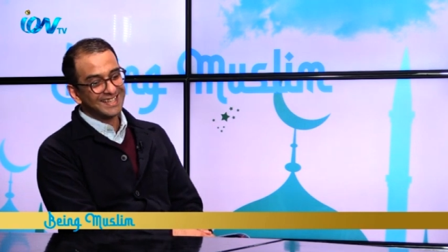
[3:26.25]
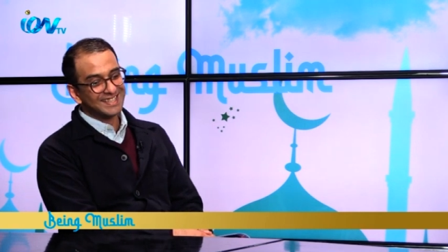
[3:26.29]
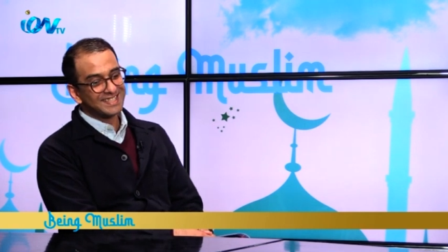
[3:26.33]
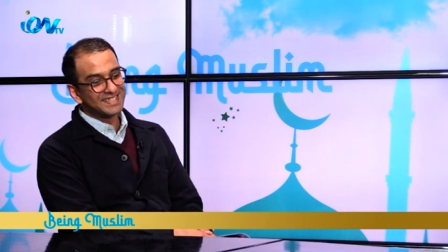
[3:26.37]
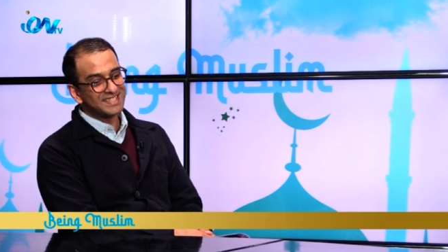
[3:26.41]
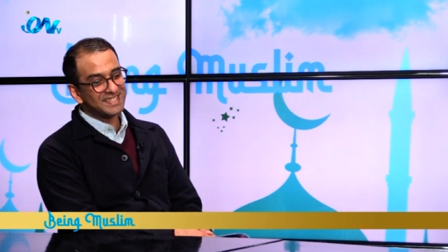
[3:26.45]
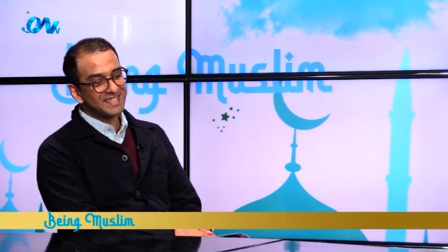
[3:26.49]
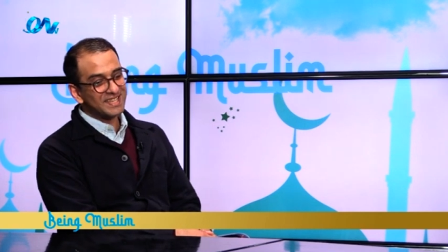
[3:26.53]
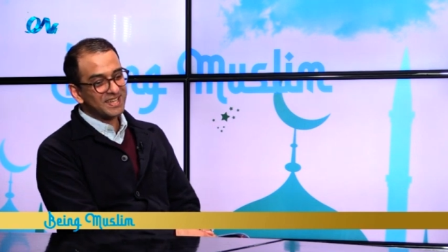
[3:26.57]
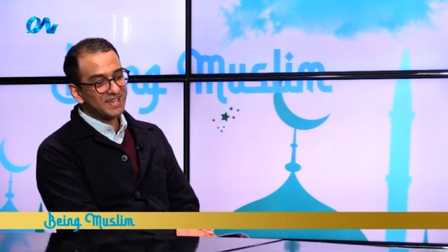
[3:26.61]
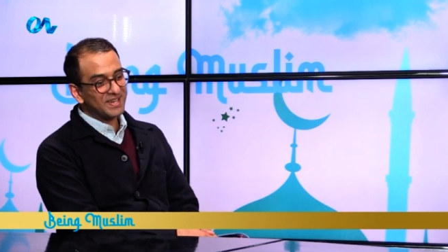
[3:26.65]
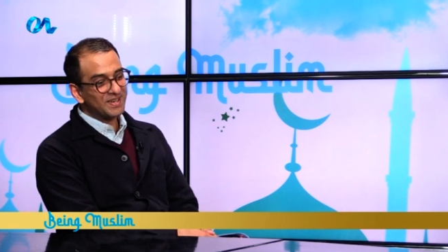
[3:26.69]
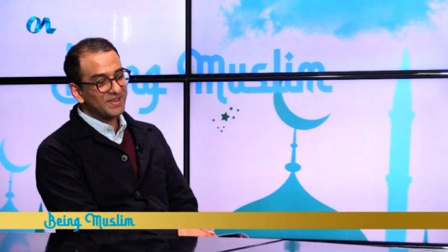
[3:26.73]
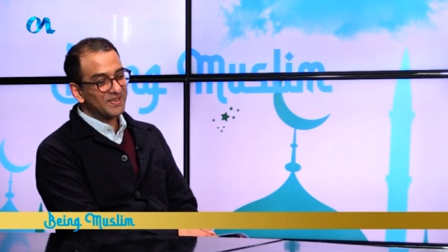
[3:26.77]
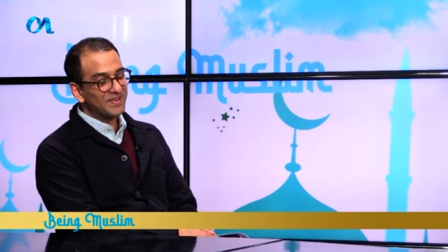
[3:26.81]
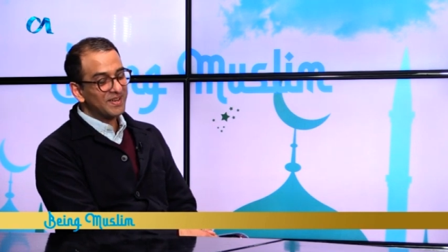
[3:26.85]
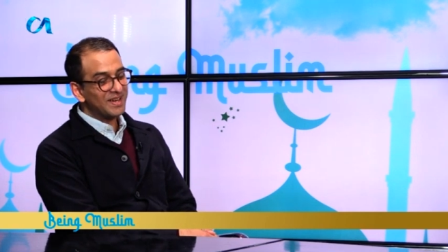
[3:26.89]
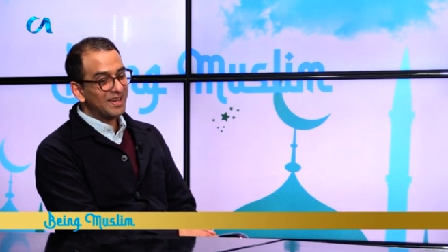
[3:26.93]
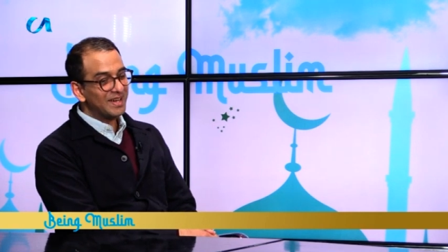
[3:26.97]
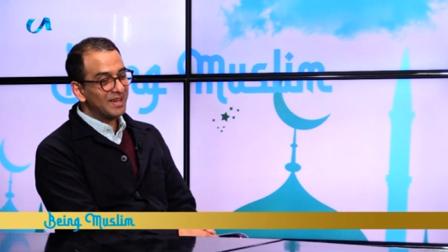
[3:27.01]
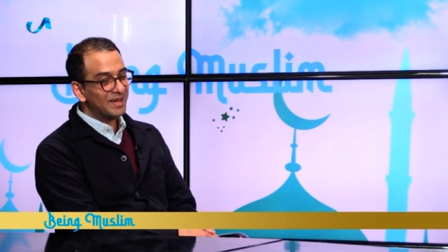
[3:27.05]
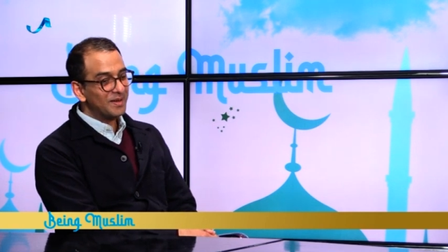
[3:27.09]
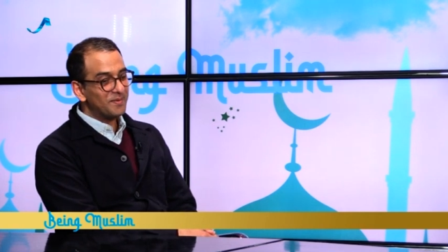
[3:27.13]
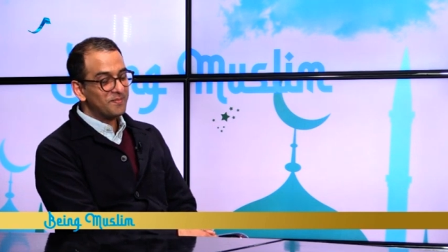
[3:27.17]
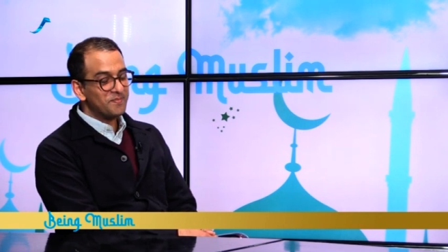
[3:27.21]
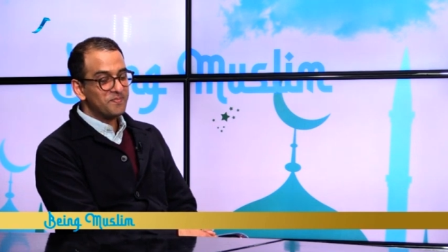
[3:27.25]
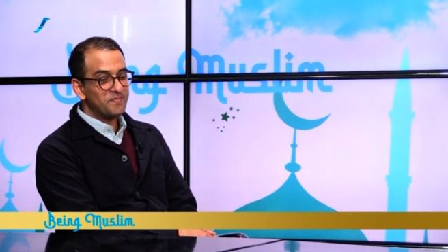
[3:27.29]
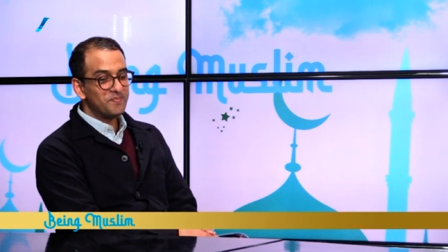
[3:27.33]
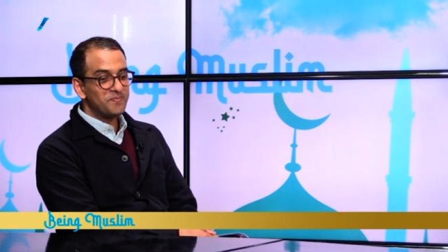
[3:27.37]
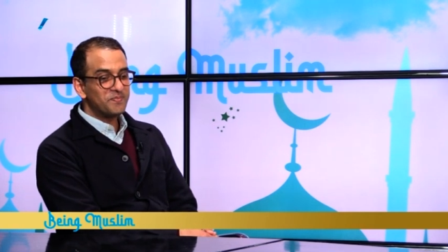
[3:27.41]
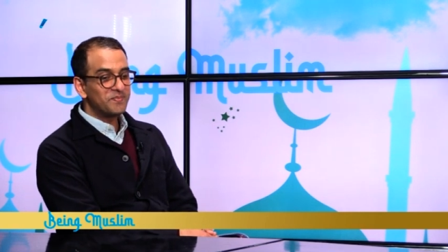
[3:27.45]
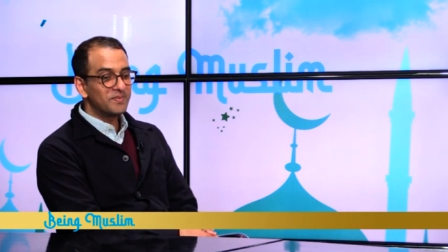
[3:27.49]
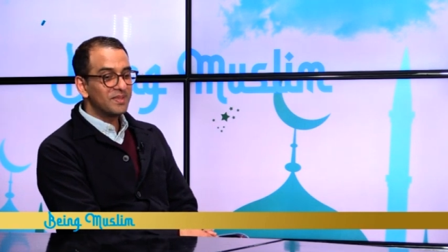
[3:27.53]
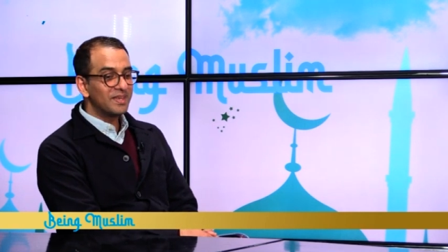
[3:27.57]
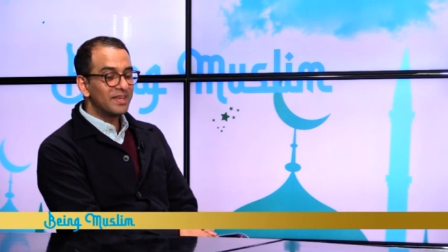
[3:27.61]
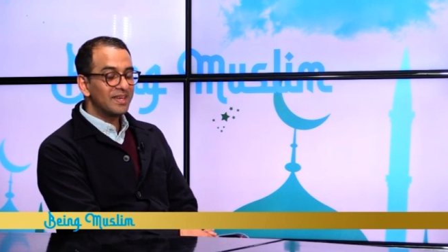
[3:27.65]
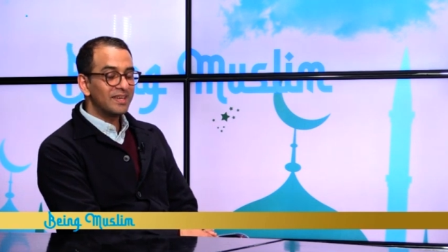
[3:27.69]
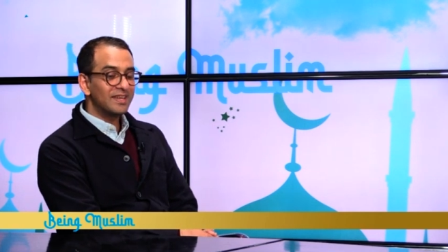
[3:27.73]
So,
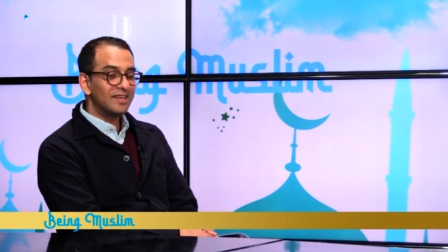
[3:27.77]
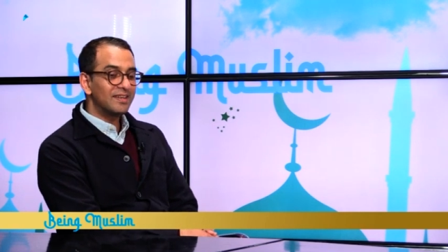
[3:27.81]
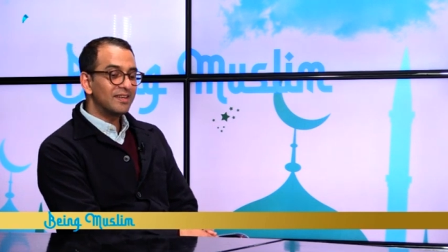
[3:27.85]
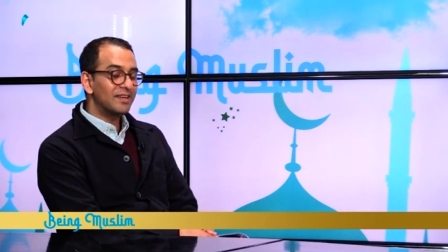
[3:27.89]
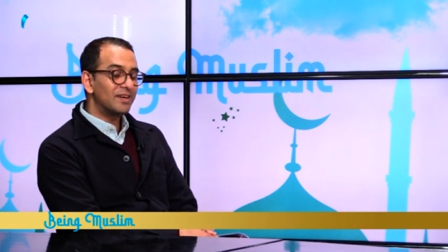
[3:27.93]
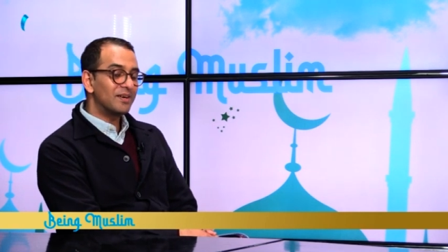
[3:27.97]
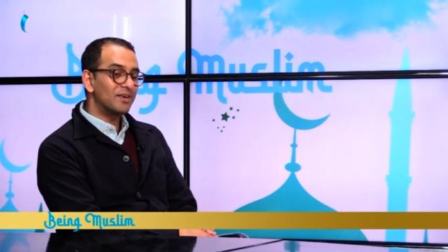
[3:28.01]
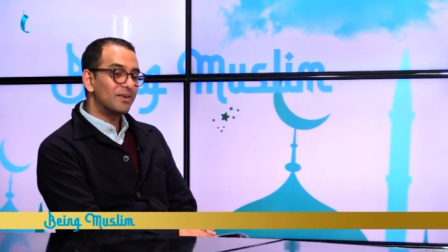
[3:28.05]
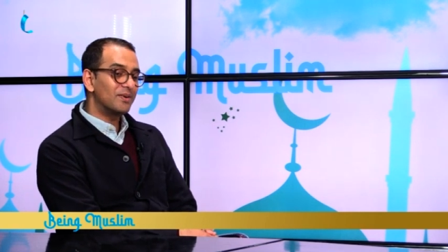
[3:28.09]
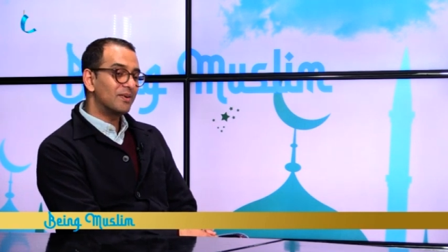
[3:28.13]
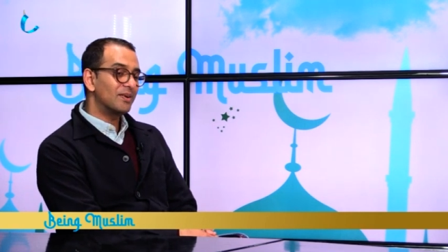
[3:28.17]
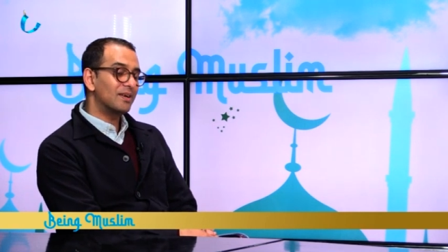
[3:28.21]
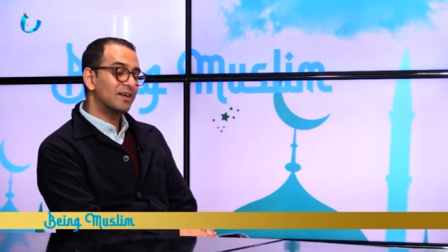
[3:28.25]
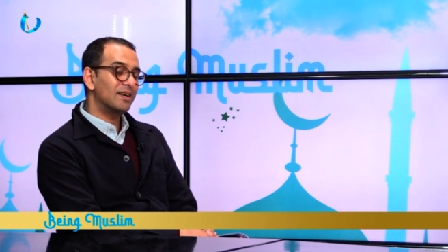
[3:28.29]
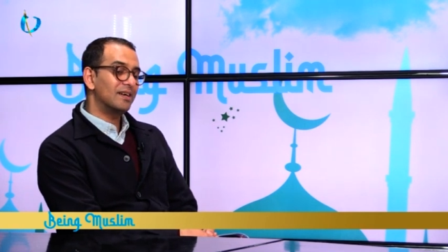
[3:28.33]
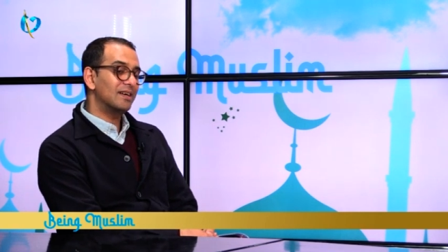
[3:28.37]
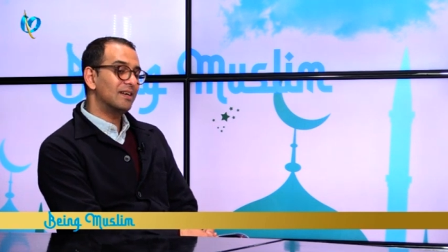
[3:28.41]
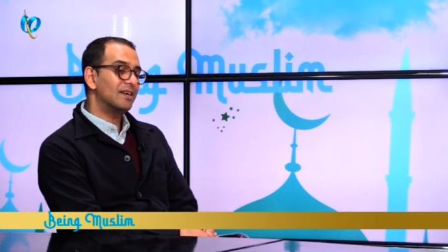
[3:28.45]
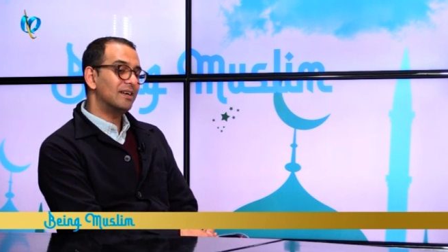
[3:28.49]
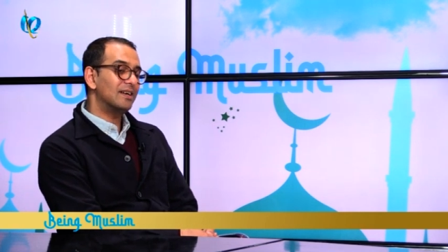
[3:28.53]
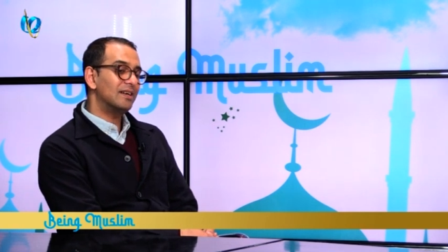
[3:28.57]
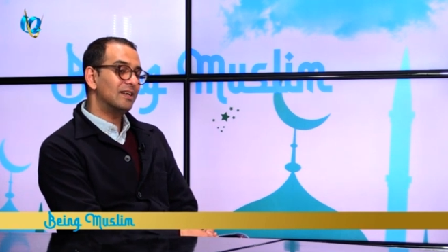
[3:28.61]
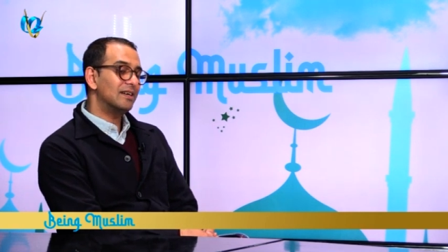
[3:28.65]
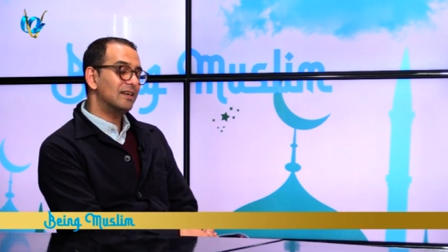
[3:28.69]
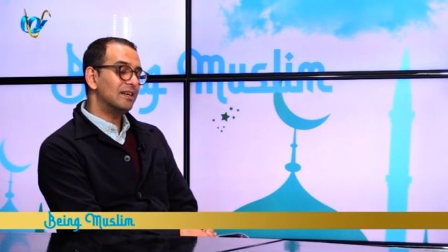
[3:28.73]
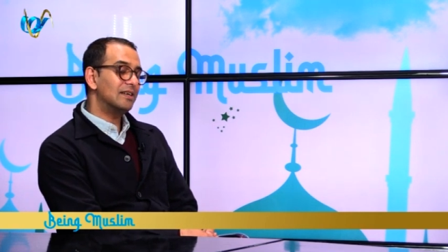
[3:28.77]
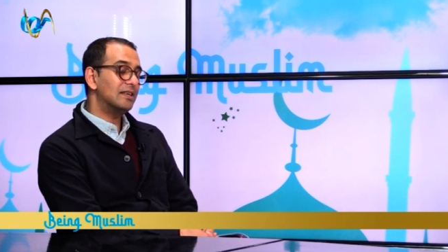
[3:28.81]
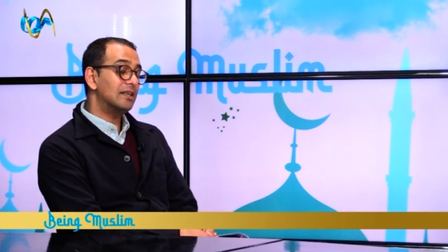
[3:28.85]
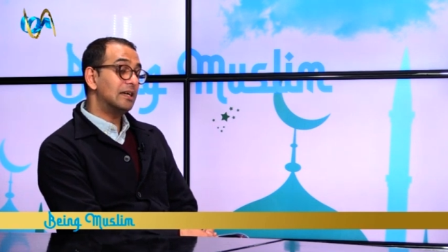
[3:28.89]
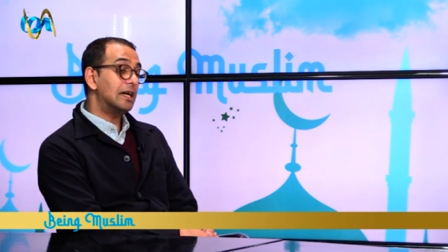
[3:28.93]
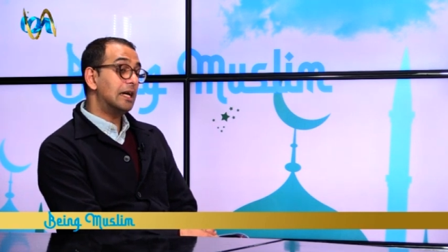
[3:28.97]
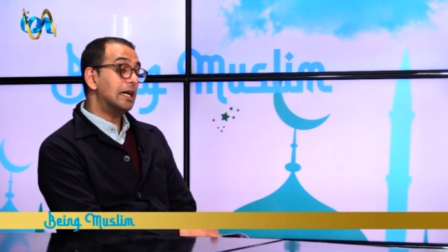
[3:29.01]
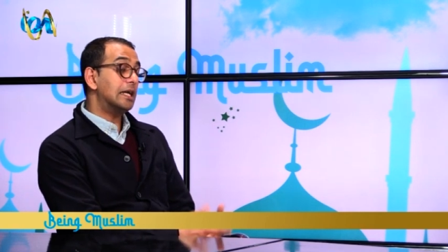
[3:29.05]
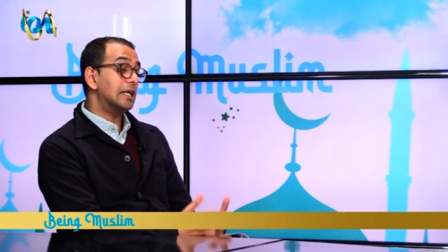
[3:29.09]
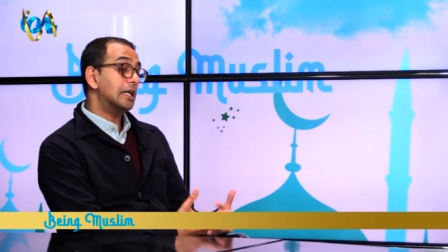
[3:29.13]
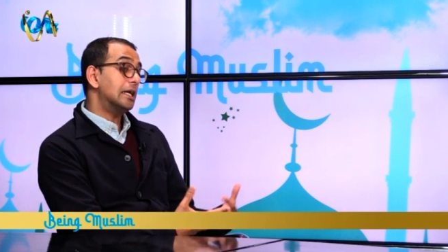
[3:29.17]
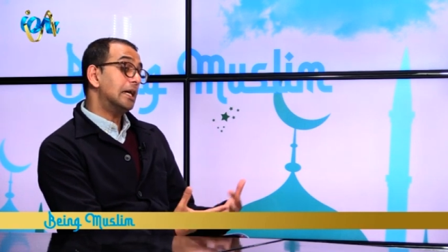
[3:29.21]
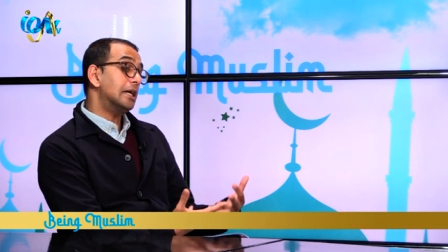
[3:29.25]

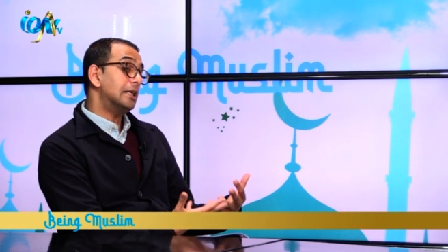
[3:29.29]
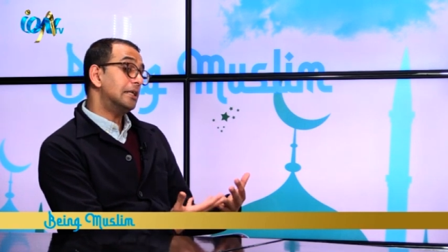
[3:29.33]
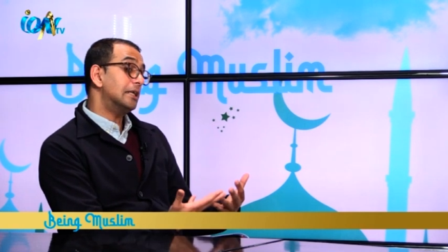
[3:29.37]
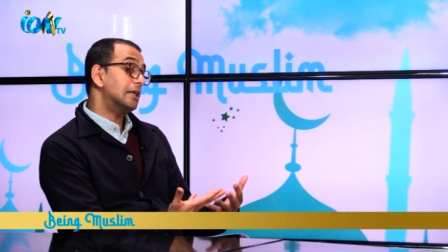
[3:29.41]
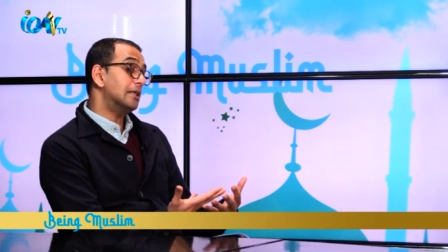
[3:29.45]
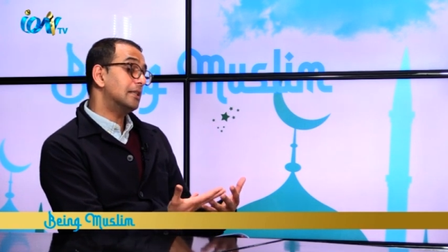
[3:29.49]
and